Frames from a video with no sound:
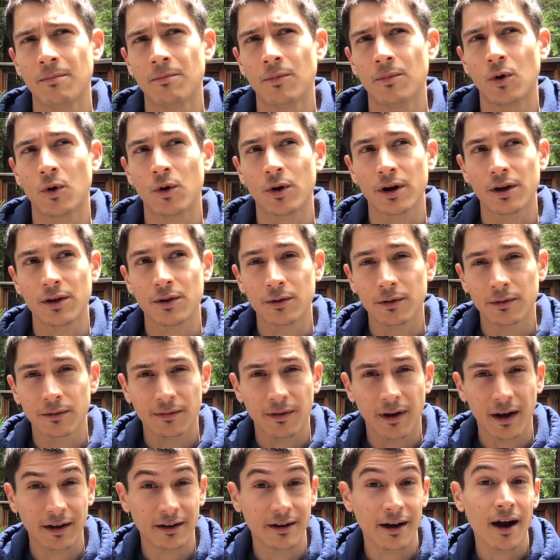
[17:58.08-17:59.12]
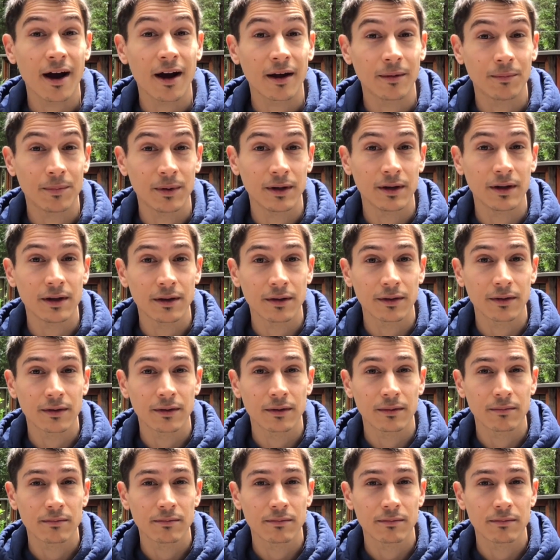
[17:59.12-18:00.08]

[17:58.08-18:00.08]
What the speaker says: or a unified God beneath,